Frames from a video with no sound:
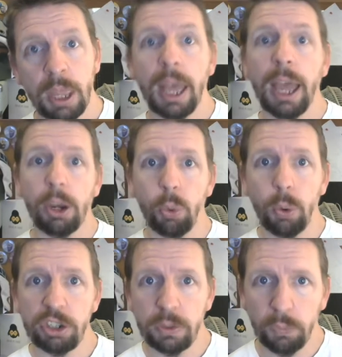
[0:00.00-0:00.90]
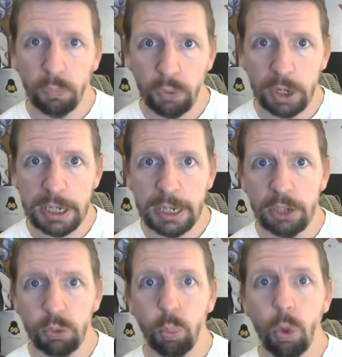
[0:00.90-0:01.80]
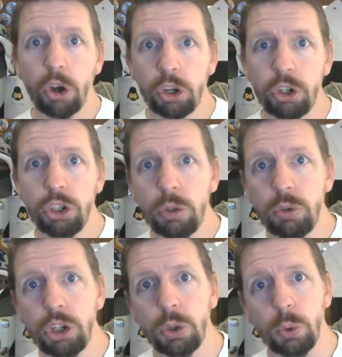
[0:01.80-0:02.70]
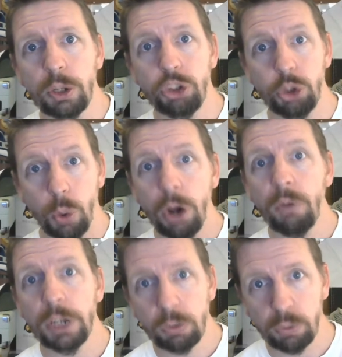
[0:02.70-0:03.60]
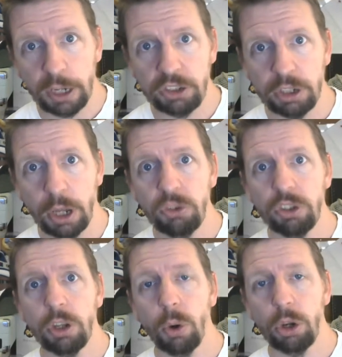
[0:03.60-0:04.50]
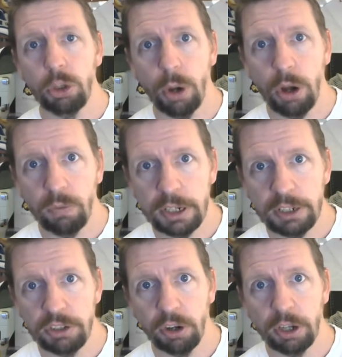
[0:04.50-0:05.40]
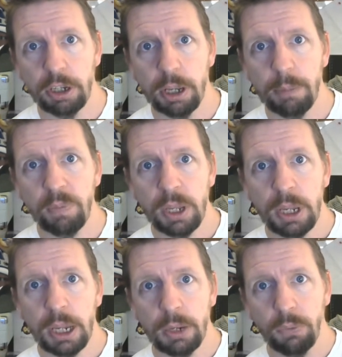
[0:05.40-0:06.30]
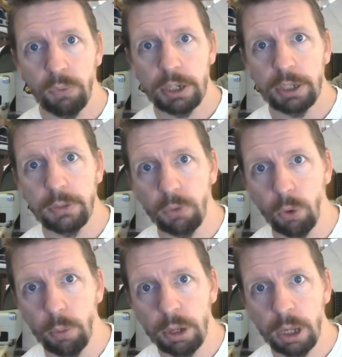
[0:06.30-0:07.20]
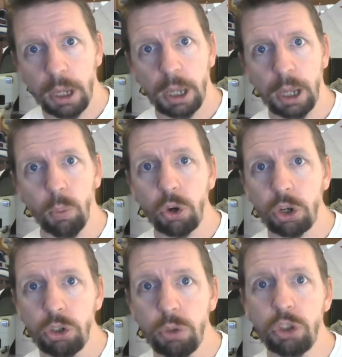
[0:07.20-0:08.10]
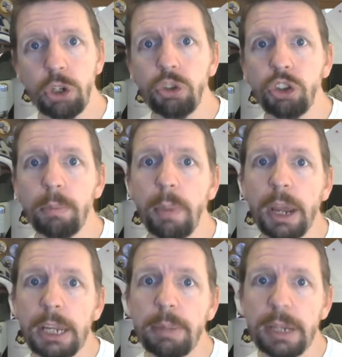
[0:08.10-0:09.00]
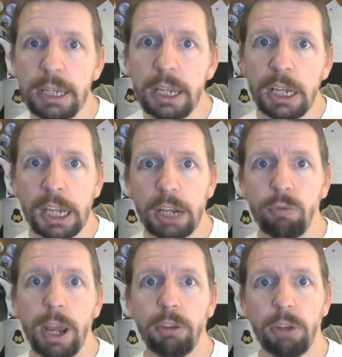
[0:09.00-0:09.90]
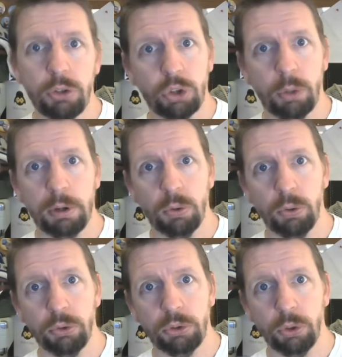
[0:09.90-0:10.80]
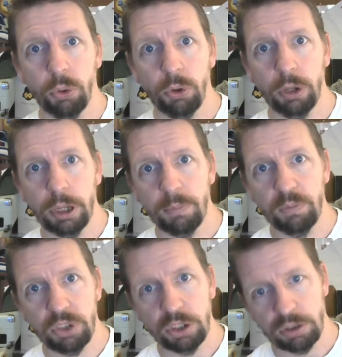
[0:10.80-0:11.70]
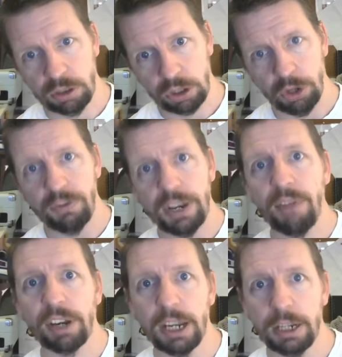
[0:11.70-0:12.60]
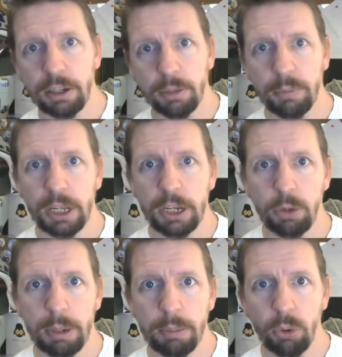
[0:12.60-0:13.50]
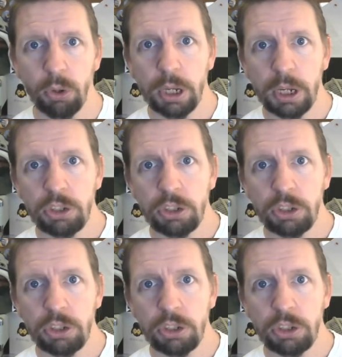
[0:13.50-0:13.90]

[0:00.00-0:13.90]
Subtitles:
And question 3 is what could you do as you are recreating those, you are redesigning them in a 3D form. What could you do to maybe get around those copy laws, or just kind of navigate them a little bit more?